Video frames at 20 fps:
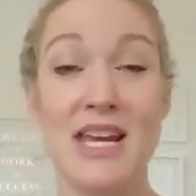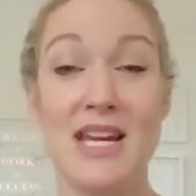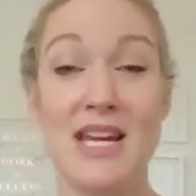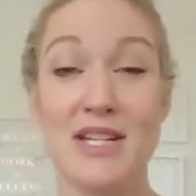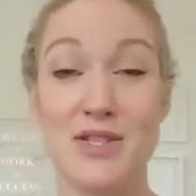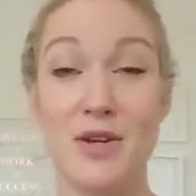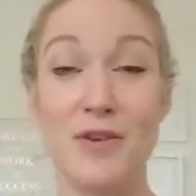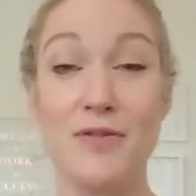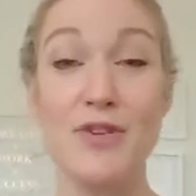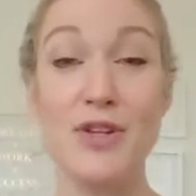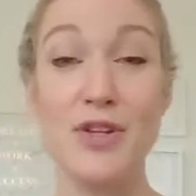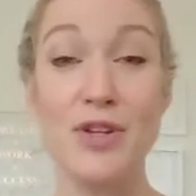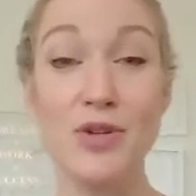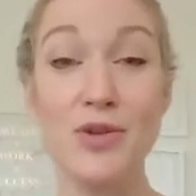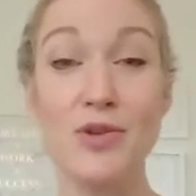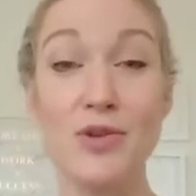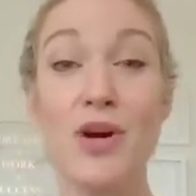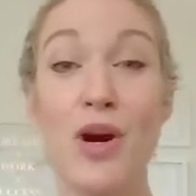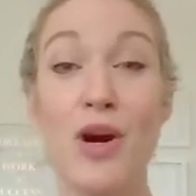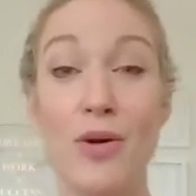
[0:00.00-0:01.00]
So if
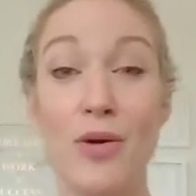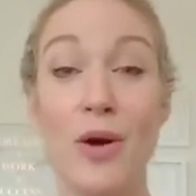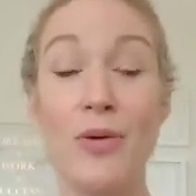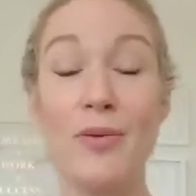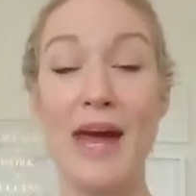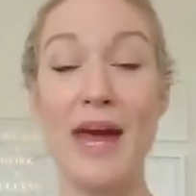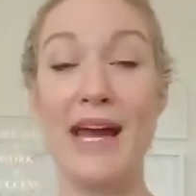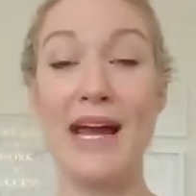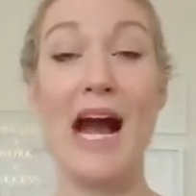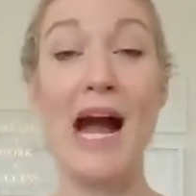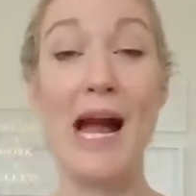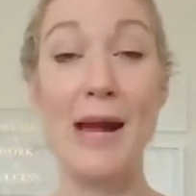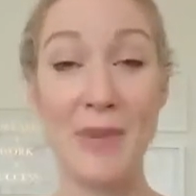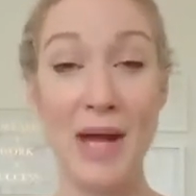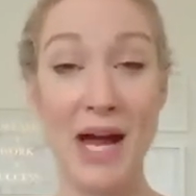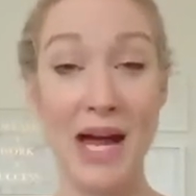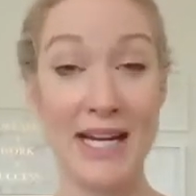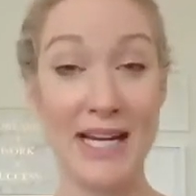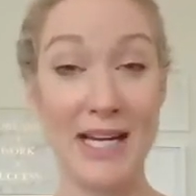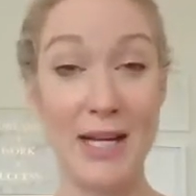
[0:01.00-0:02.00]
you go, okay, I'm
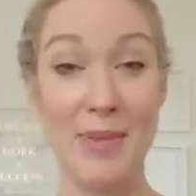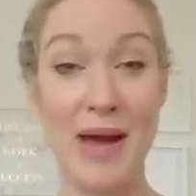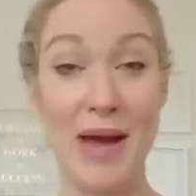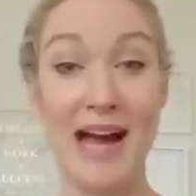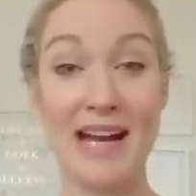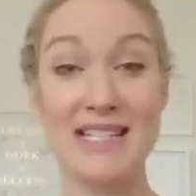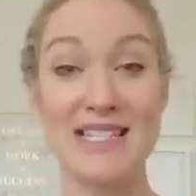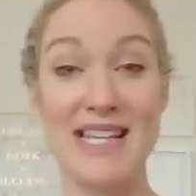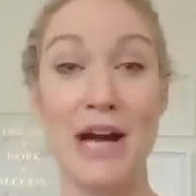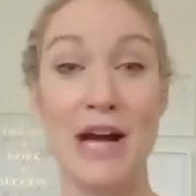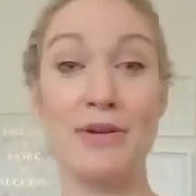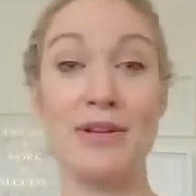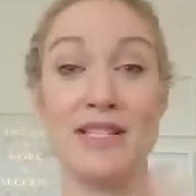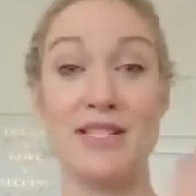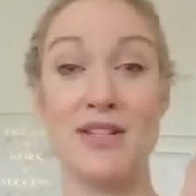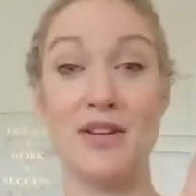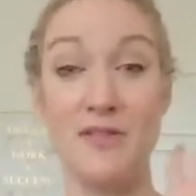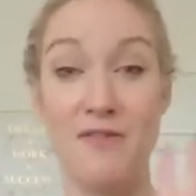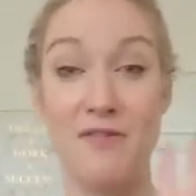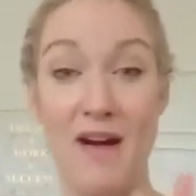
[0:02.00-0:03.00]
not going to back down
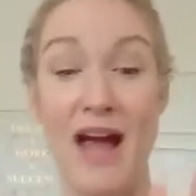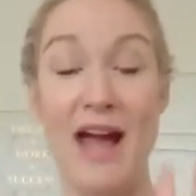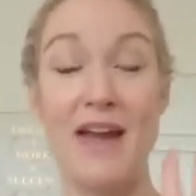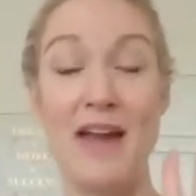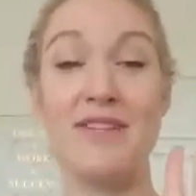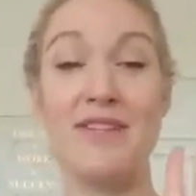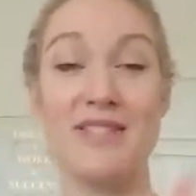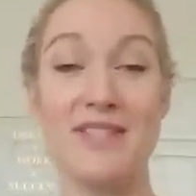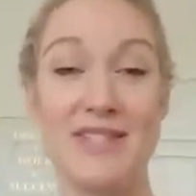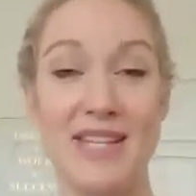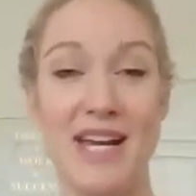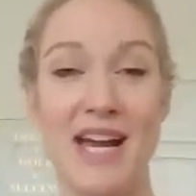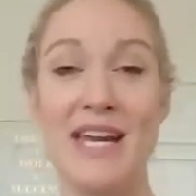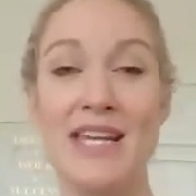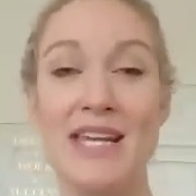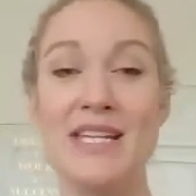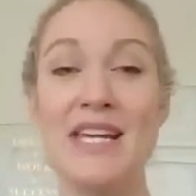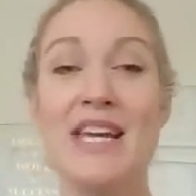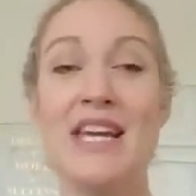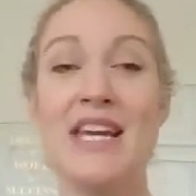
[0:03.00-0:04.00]
until 5 is
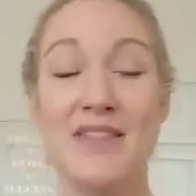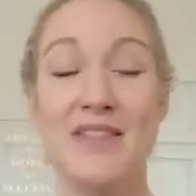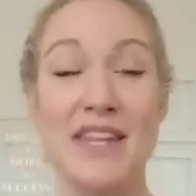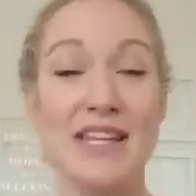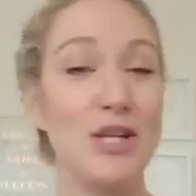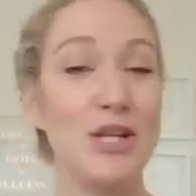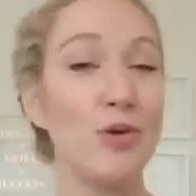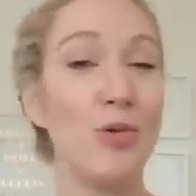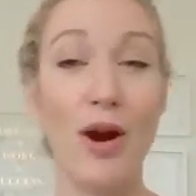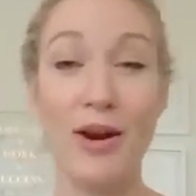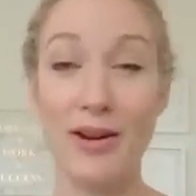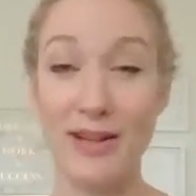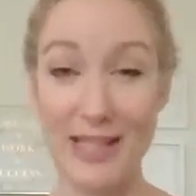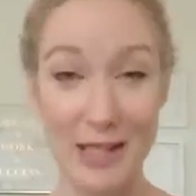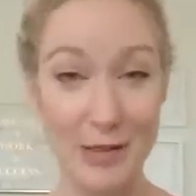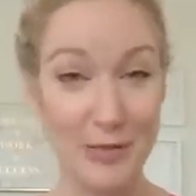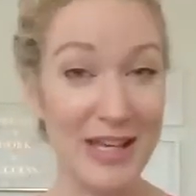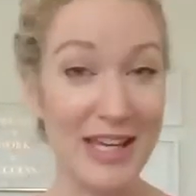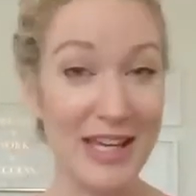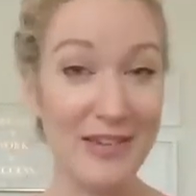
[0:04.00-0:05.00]
done, then you aren't going
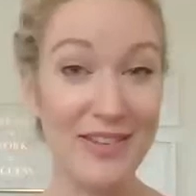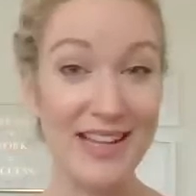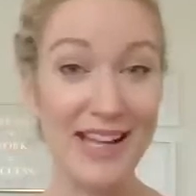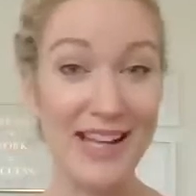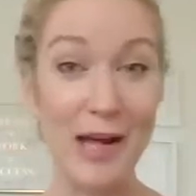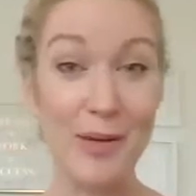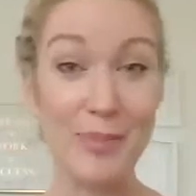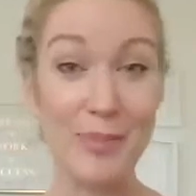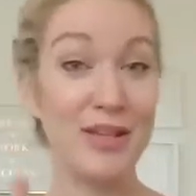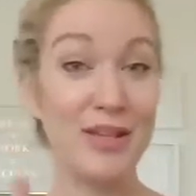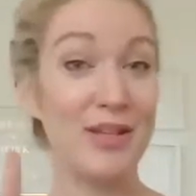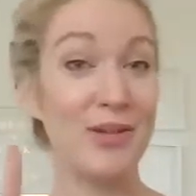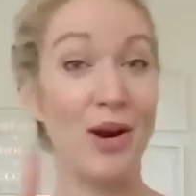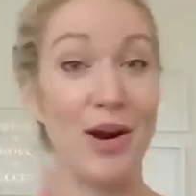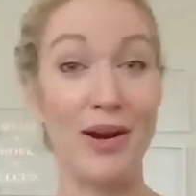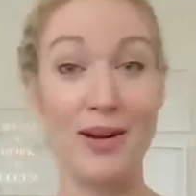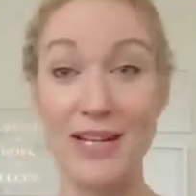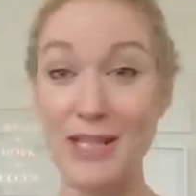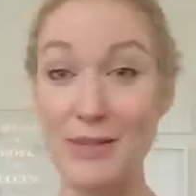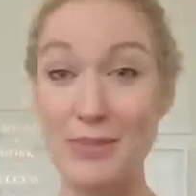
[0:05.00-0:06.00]
to be giving up. You
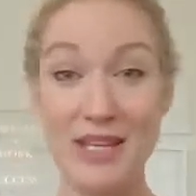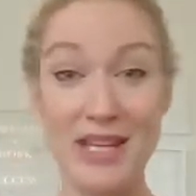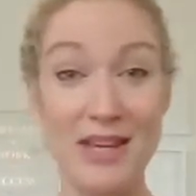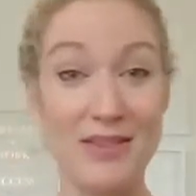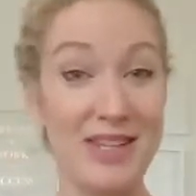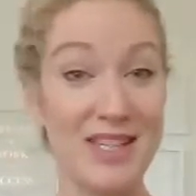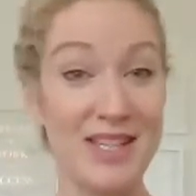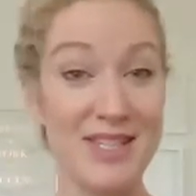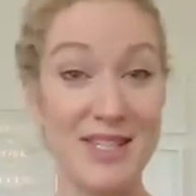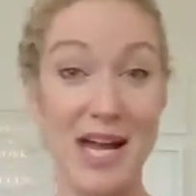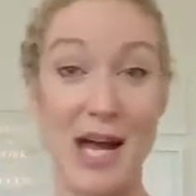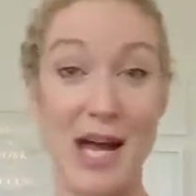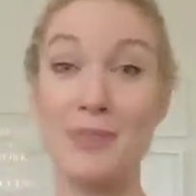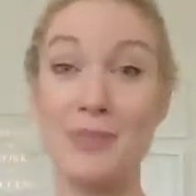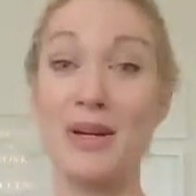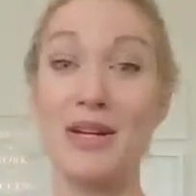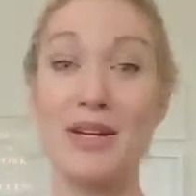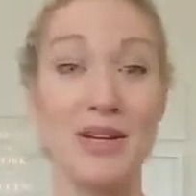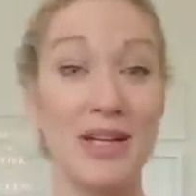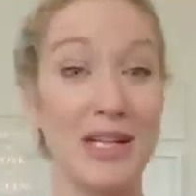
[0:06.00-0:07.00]
aren't going to be giving some,
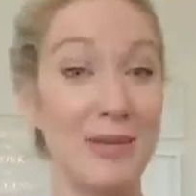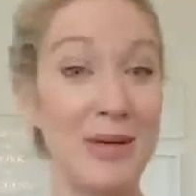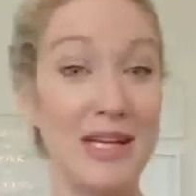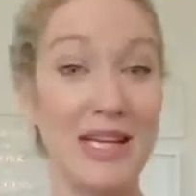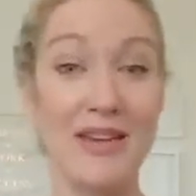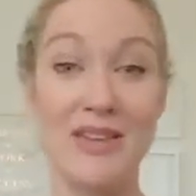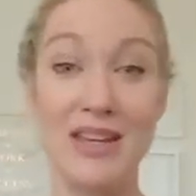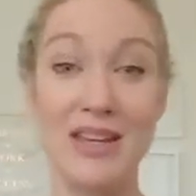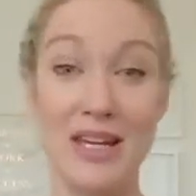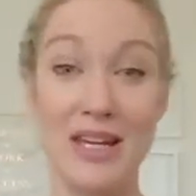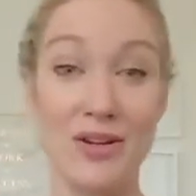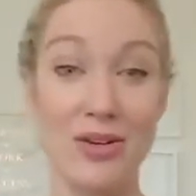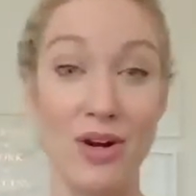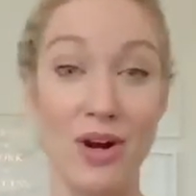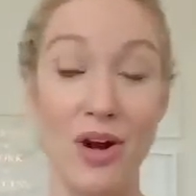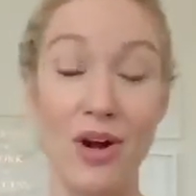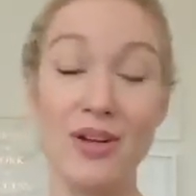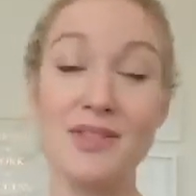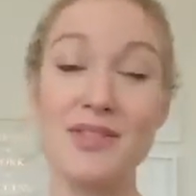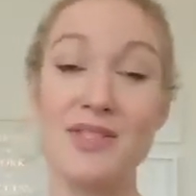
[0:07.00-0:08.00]
but you're going to be giving it your
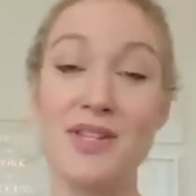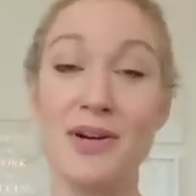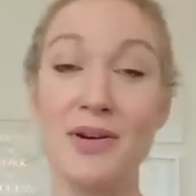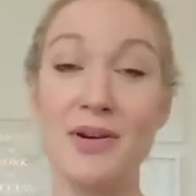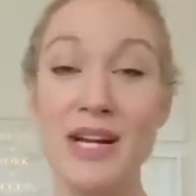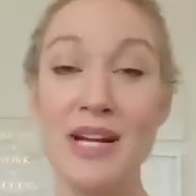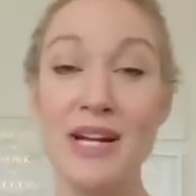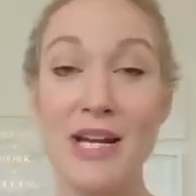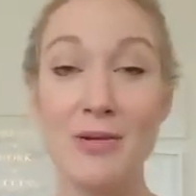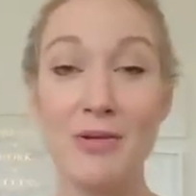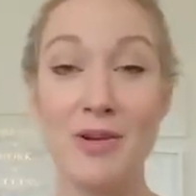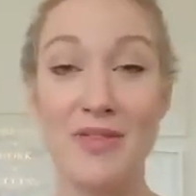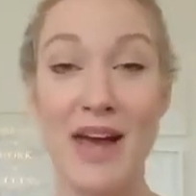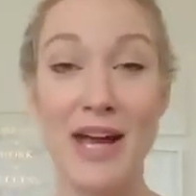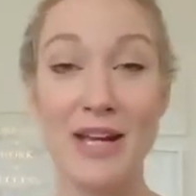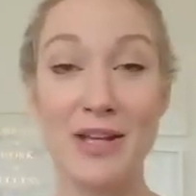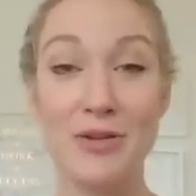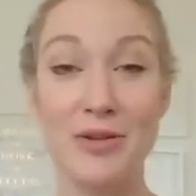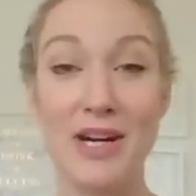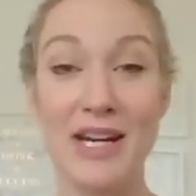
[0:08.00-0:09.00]
all. So with
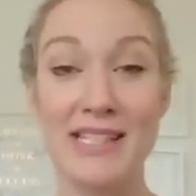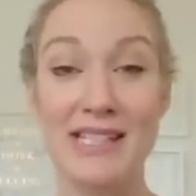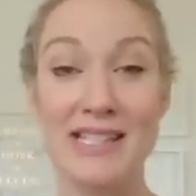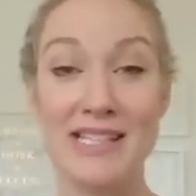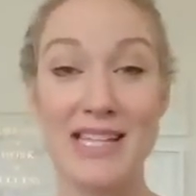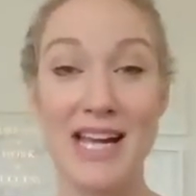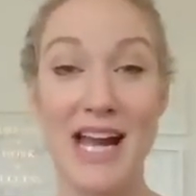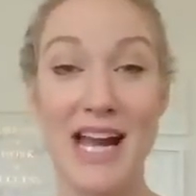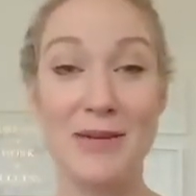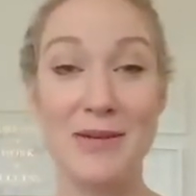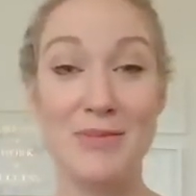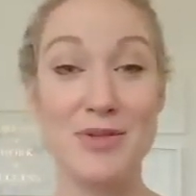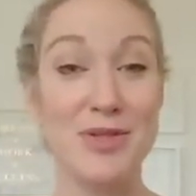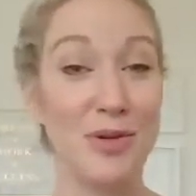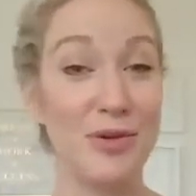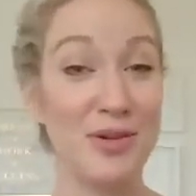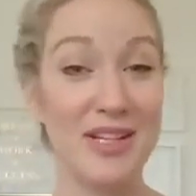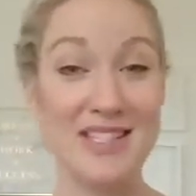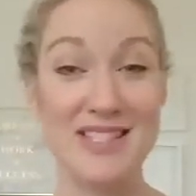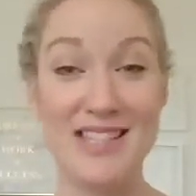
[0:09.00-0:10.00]
that, you guys, I'm
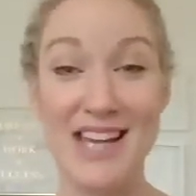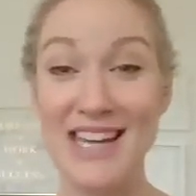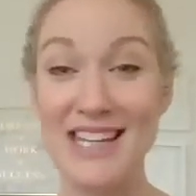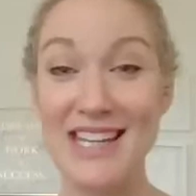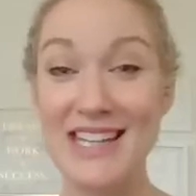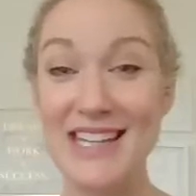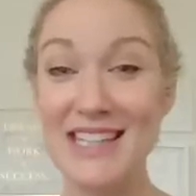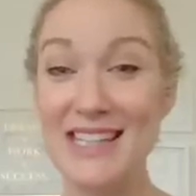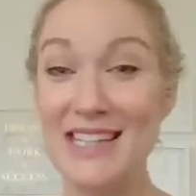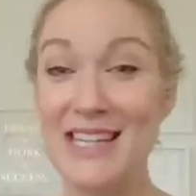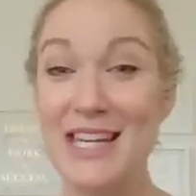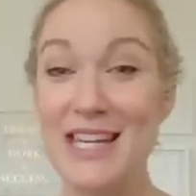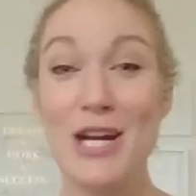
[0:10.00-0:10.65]
so excited.